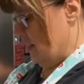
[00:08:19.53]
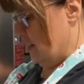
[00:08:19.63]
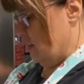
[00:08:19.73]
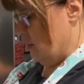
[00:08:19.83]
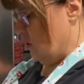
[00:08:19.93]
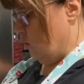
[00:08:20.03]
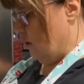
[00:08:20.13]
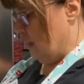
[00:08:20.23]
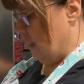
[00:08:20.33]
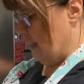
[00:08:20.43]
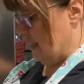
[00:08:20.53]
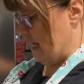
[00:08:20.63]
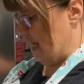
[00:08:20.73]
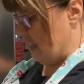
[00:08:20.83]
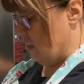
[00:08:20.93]
So we're going to let
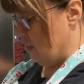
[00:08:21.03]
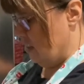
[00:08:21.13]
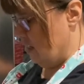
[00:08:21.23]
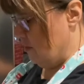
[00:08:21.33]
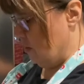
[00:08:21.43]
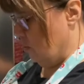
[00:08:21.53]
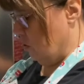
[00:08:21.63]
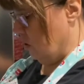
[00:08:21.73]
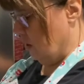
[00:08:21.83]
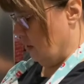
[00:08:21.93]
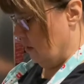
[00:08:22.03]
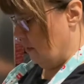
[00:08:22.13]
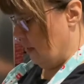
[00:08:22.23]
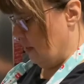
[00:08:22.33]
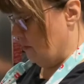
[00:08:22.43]
that come to boil a little
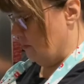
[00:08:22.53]
bit.